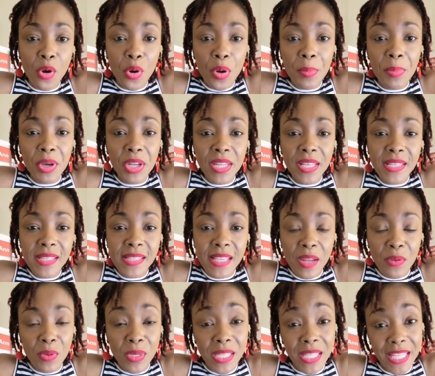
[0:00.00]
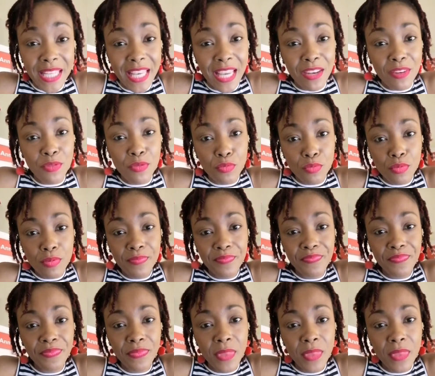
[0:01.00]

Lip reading: our bodies and what it can do.